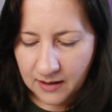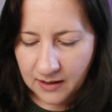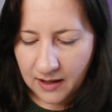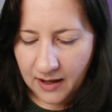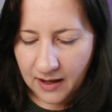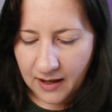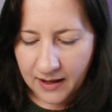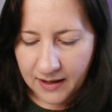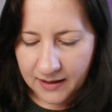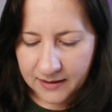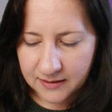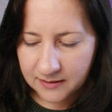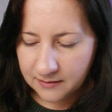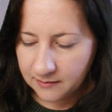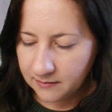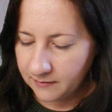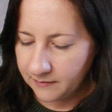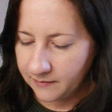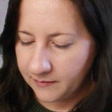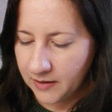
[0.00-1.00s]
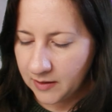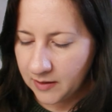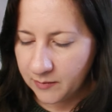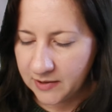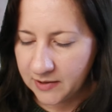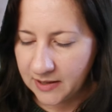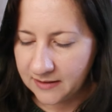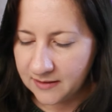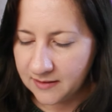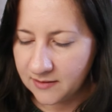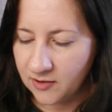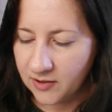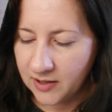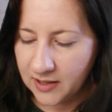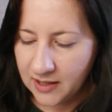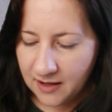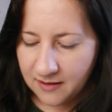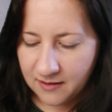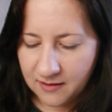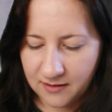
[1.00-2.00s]
And finger protectors on
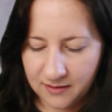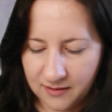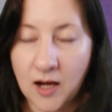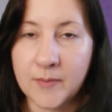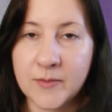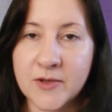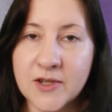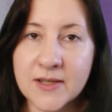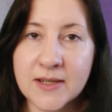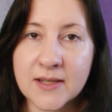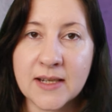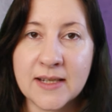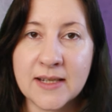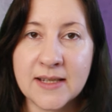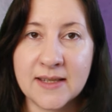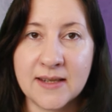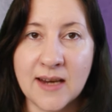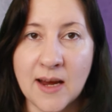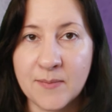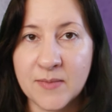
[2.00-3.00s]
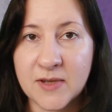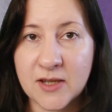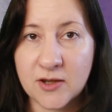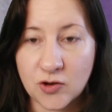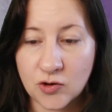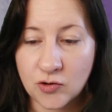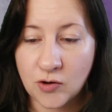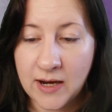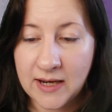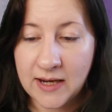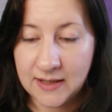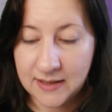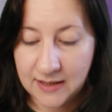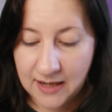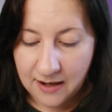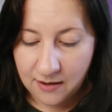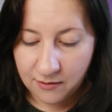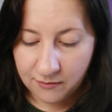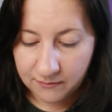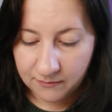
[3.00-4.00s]
again. I'm just going to stab straight
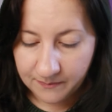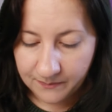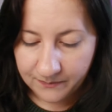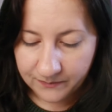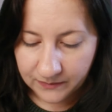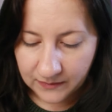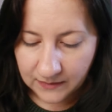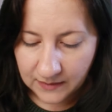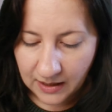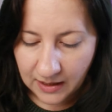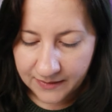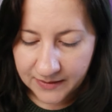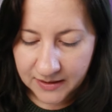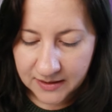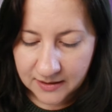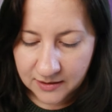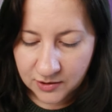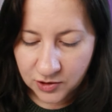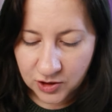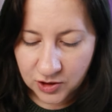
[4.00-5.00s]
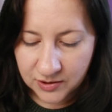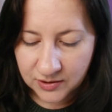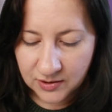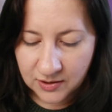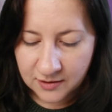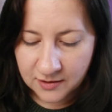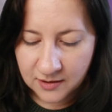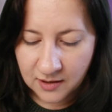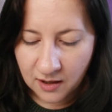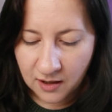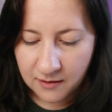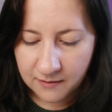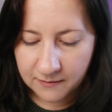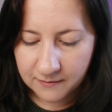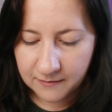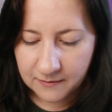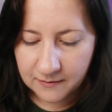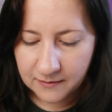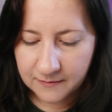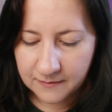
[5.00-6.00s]
down. And this is just to start
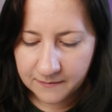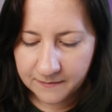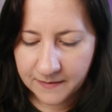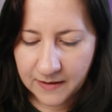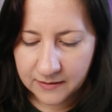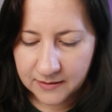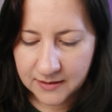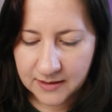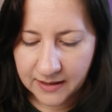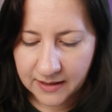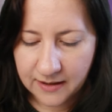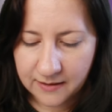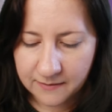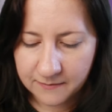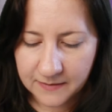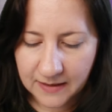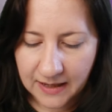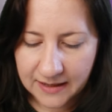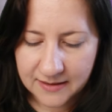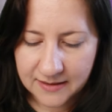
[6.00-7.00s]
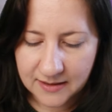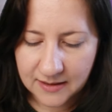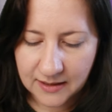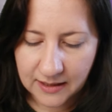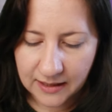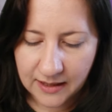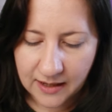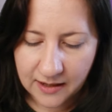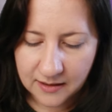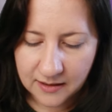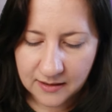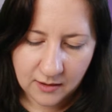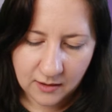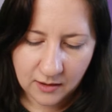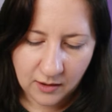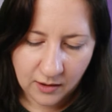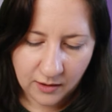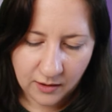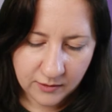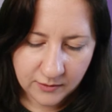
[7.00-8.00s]
felting it and flattening it.
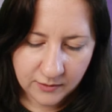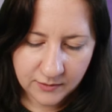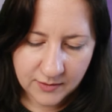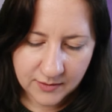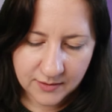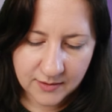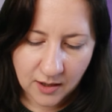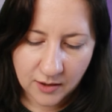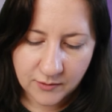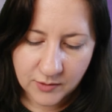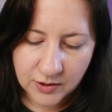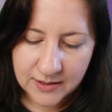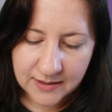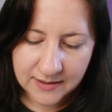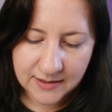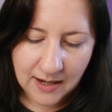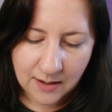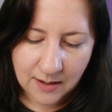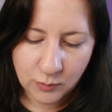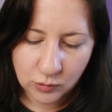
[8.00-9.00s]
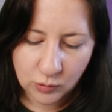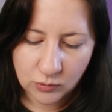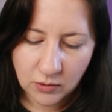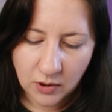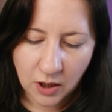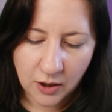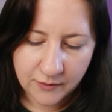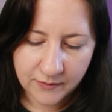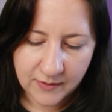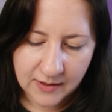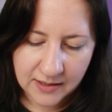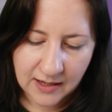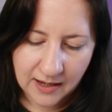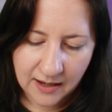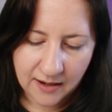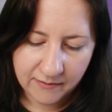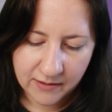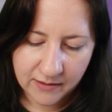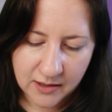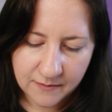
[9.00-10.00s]
Go. So just stab all over the
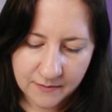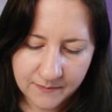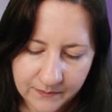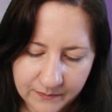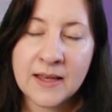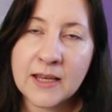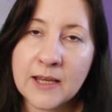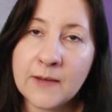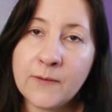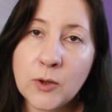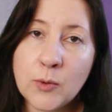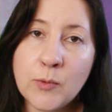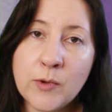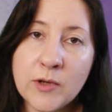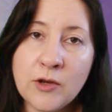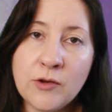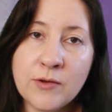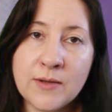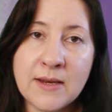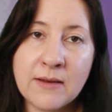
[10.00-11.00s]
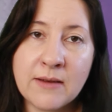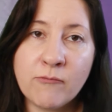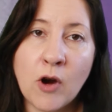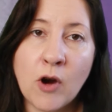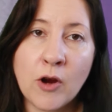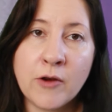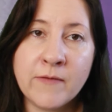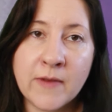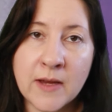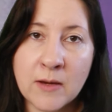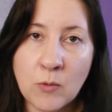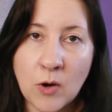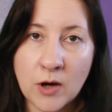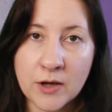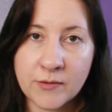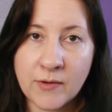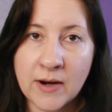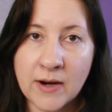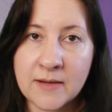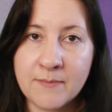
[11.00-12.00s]
area. If you were using roving, what
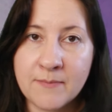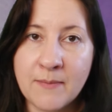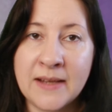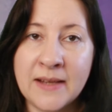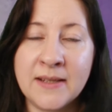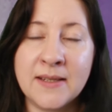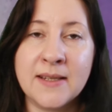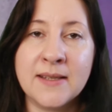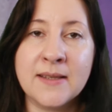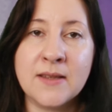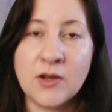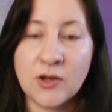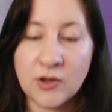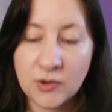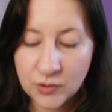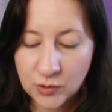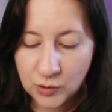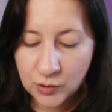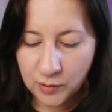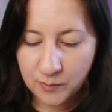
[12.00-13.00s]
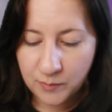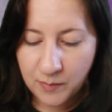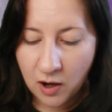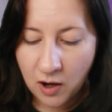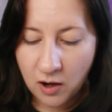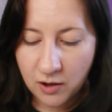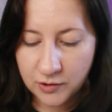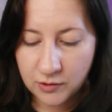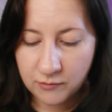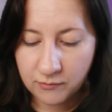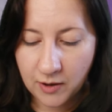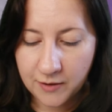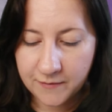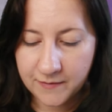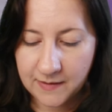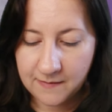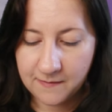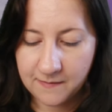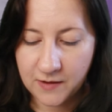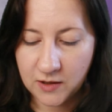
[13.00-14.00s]
I'd recommend is that you took apart your
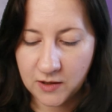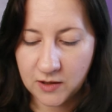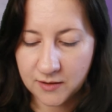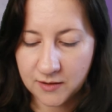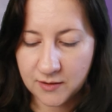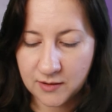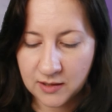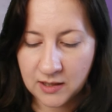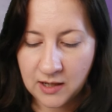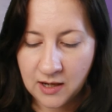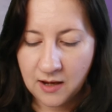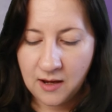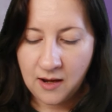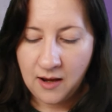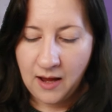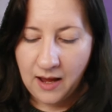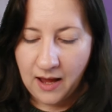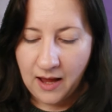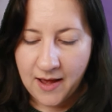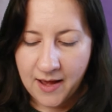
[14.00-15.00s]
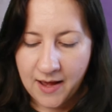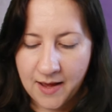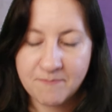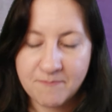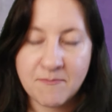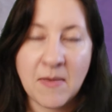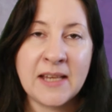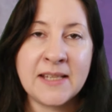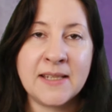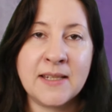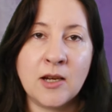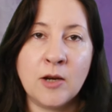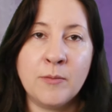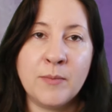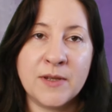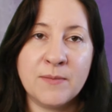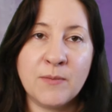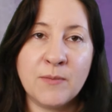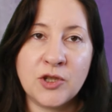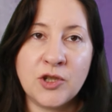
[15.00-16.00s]
roving first, messed it
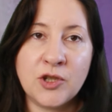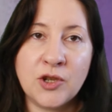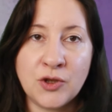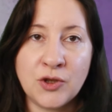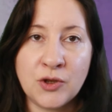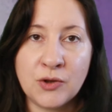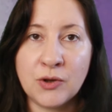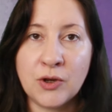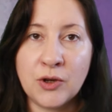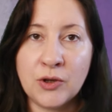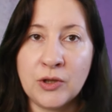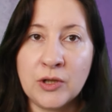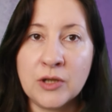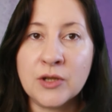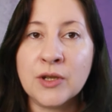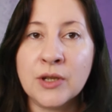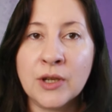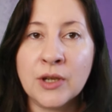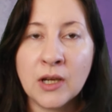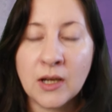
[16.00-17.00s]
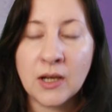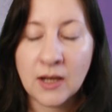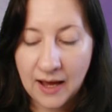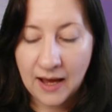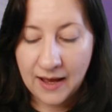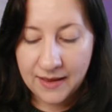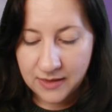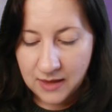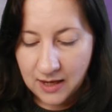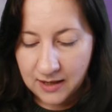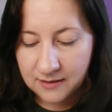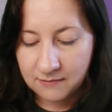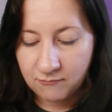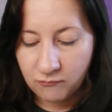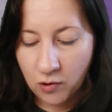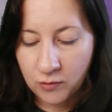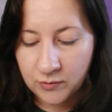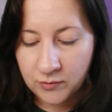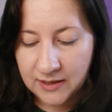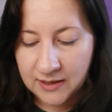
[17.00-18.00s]
up as much as you could, and then
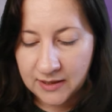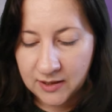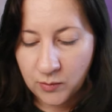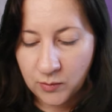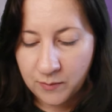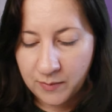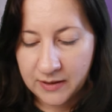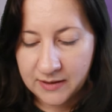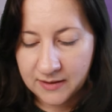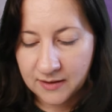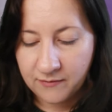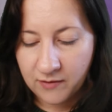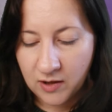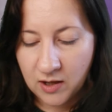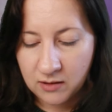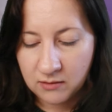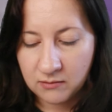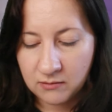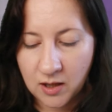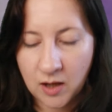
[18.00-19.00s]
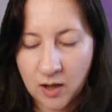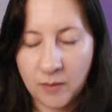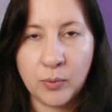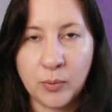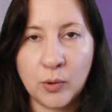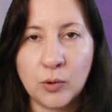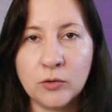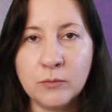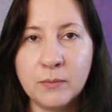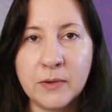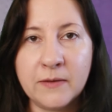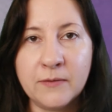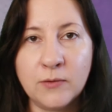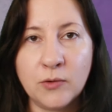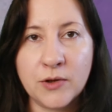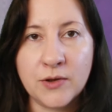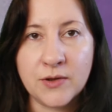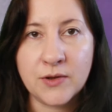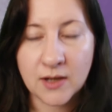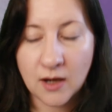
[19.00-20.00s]
rolled it into a bit of a ball
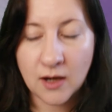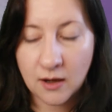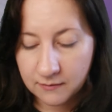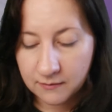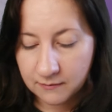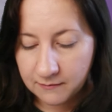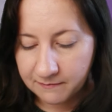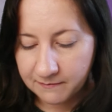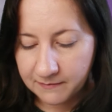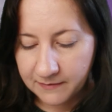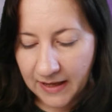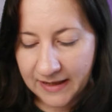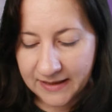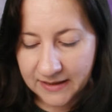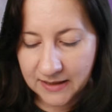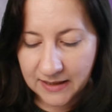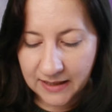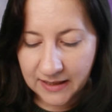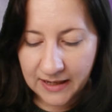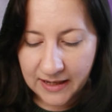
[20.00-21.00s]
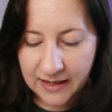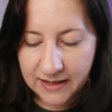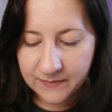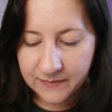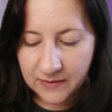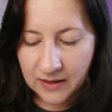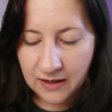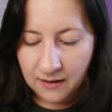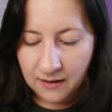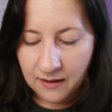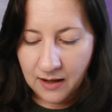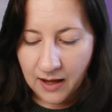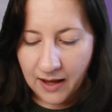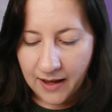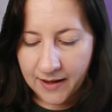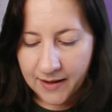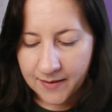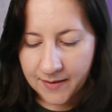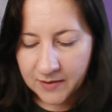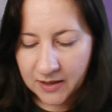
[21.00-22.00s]
before you start flattening it.
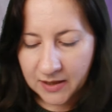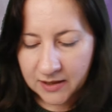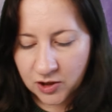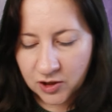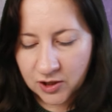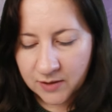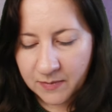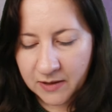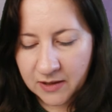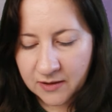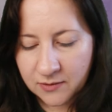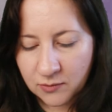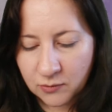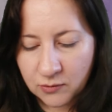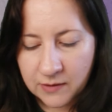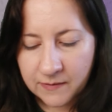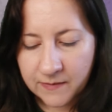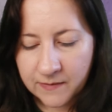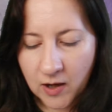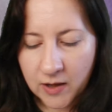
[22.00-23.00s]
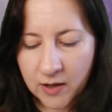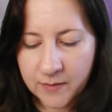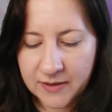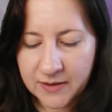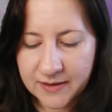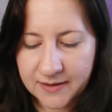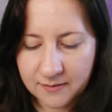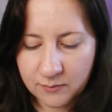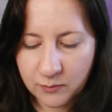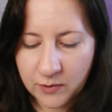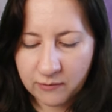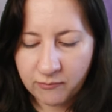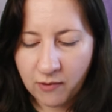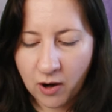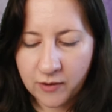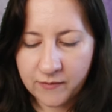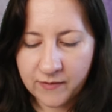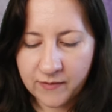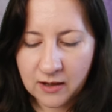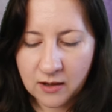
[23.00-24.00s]
That's just because all the fibres with
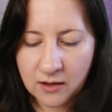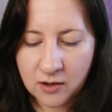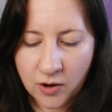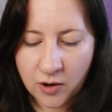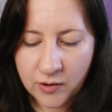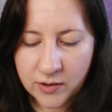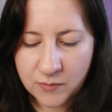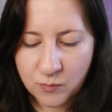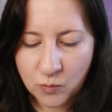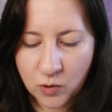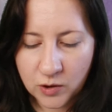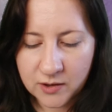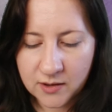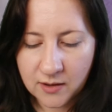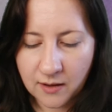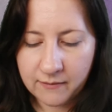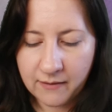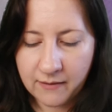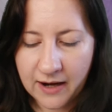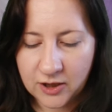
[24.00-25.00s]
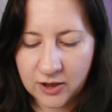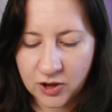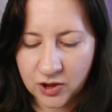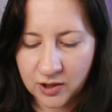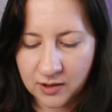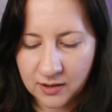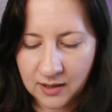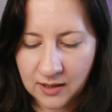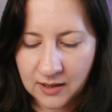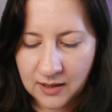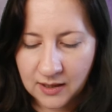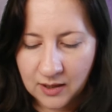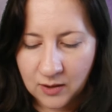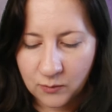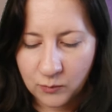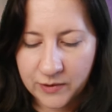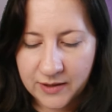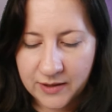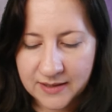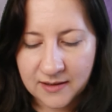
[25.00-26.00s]
roving are going in one direction.
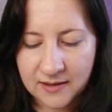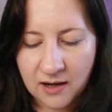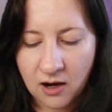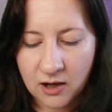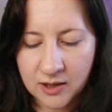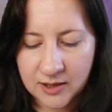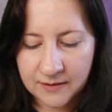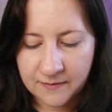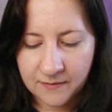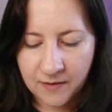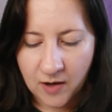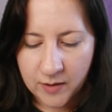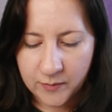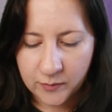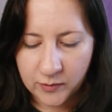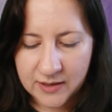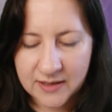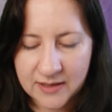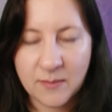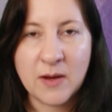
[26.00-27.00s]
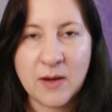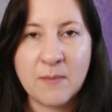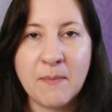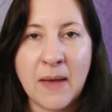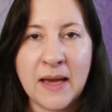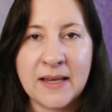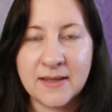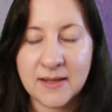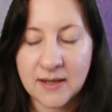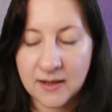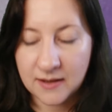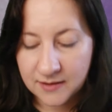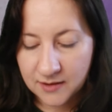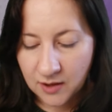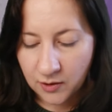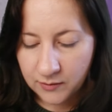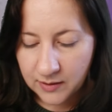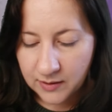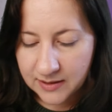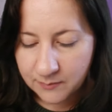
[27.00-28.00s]
With this carded fibre, it's a bit messier,
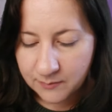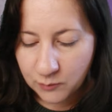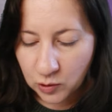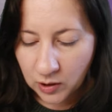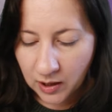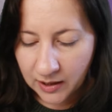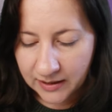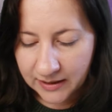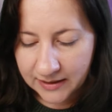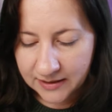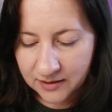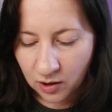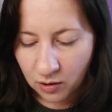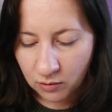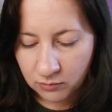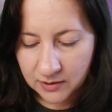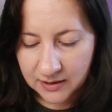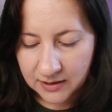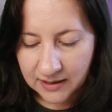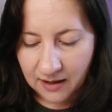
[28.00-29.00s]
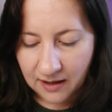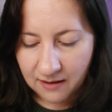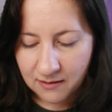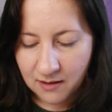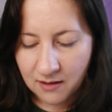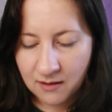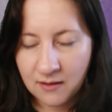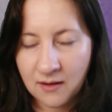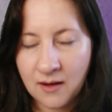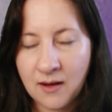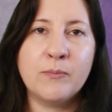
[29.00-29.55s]
so it's more likely to hold together.